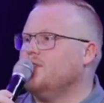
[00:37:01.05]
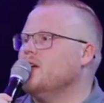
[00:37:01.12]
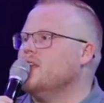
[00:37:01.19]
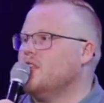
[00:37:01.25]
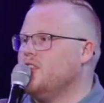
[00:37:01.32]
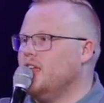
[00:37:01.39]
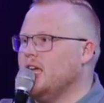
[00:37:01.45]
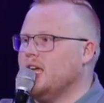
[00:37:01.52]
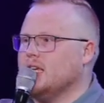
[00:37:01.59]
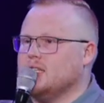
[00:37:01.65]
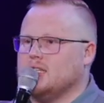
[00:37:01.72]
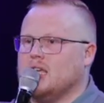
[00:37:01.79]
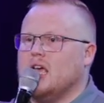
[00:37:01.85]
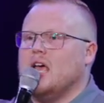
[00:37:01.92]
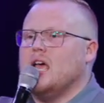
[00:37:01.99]
different
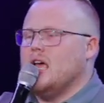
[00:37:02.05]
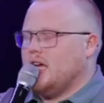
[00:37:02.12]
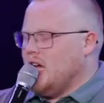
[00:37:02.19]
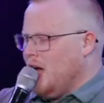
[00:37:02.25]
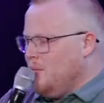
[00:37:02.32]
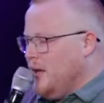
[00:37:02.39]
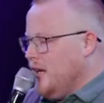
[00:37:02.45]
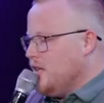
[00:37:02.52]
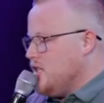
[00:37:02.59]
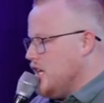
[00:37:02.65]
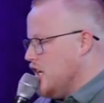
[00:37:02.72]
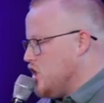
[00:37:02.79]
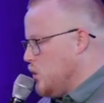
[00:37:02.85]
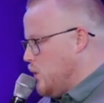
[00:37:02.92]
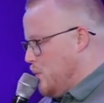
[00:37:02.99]
things, coming in
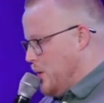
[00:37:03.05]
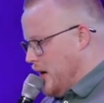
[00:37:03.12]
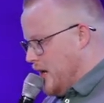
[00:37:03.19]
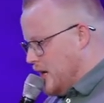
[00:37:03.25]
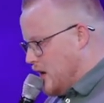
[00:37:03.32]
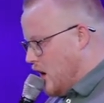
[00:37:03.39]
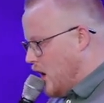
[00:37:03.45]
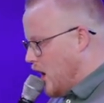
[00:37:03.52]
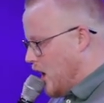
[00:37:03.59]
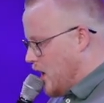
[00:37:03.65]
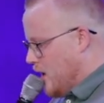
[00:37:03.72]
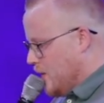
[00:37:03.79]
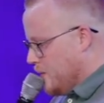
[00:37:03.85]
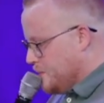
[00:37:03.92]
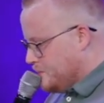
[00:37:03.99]
such a repentant
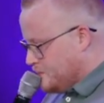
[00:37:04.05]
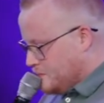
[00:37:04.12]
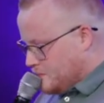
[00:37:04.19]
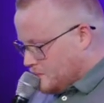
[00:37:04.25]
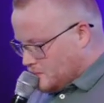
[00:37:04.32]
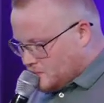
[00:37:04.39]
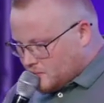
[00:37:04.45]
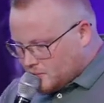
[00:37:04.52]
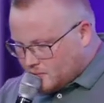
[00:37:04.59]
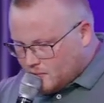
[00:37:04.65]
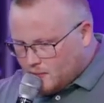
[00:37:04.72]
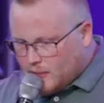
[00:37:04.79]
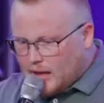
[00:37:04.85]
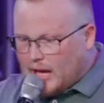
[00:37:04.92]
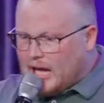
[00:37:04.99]
heart.
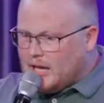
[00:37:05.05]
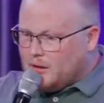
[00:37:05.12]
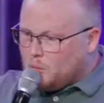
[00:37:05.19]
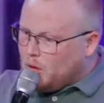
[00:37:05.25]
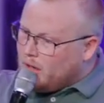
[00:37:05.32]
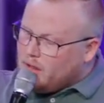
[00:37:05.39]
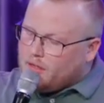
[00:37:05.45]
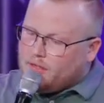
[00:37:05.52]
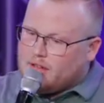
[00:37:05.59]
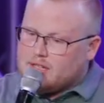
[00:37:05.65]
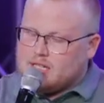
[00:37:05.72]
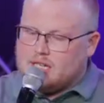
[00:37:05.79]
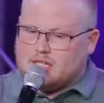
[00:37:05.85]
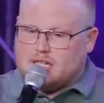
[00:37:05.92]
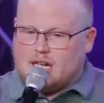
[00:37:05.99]
And one of the
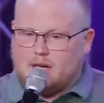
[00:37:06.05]
things he